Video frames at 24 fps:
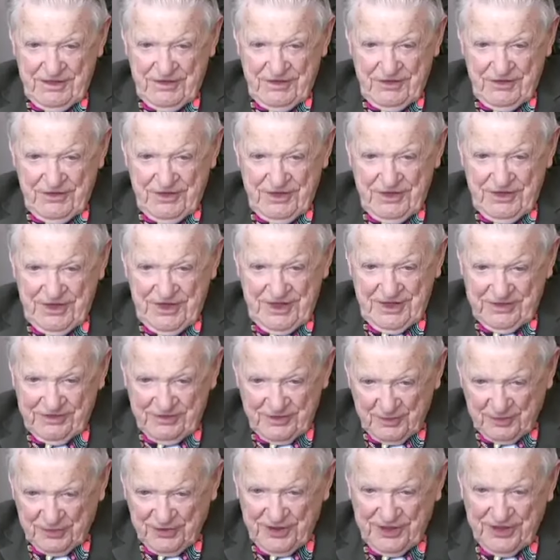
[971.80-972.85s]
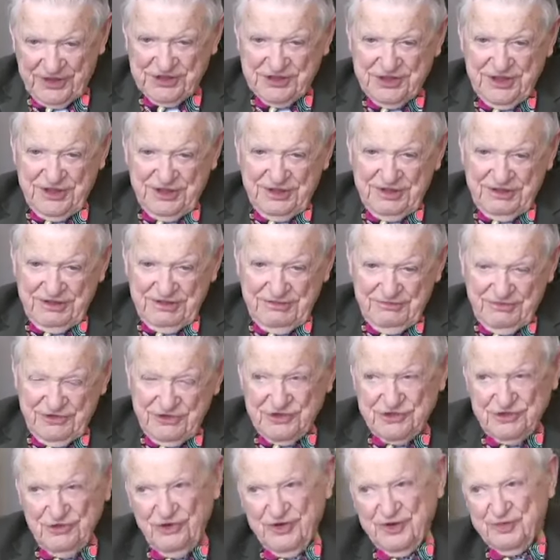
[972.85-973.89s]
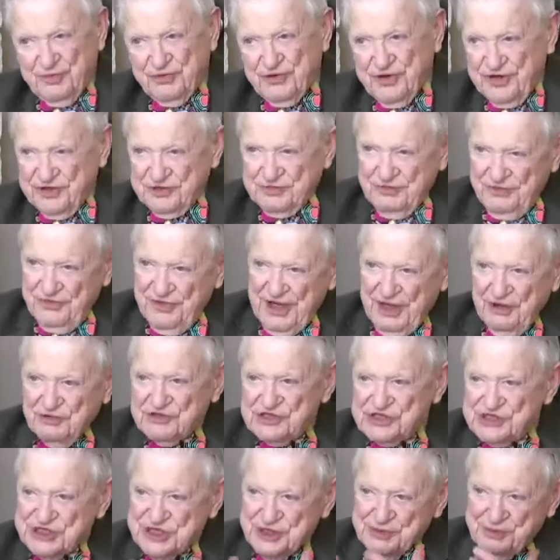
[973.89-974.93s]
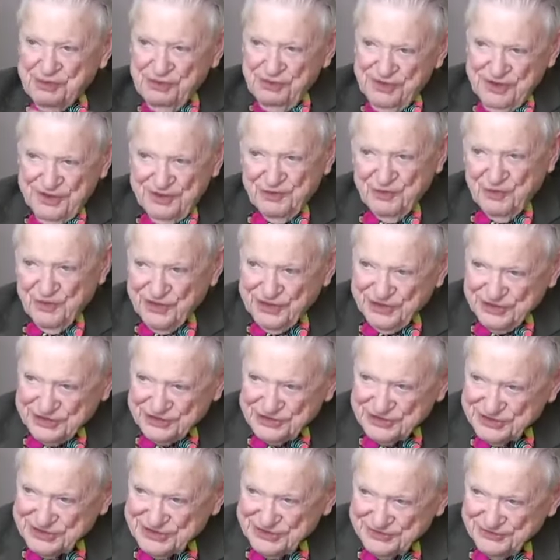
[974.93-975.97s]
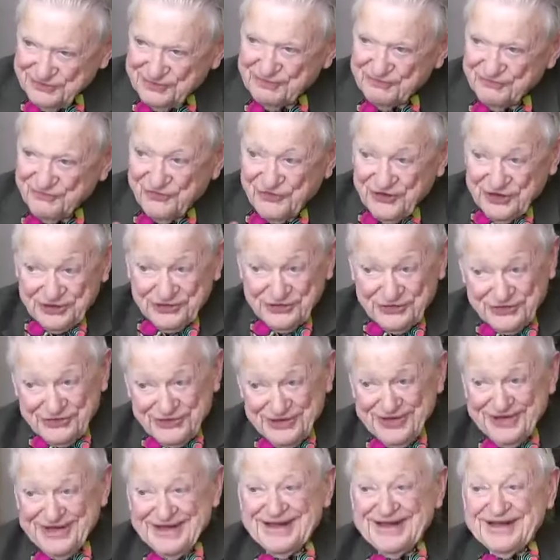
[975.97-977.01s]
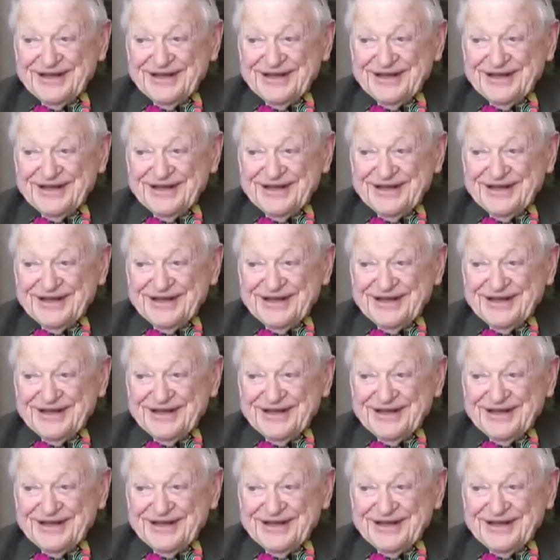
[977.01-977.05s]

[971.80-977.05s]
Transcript: the head of the project was so impressed with how simple it was to fix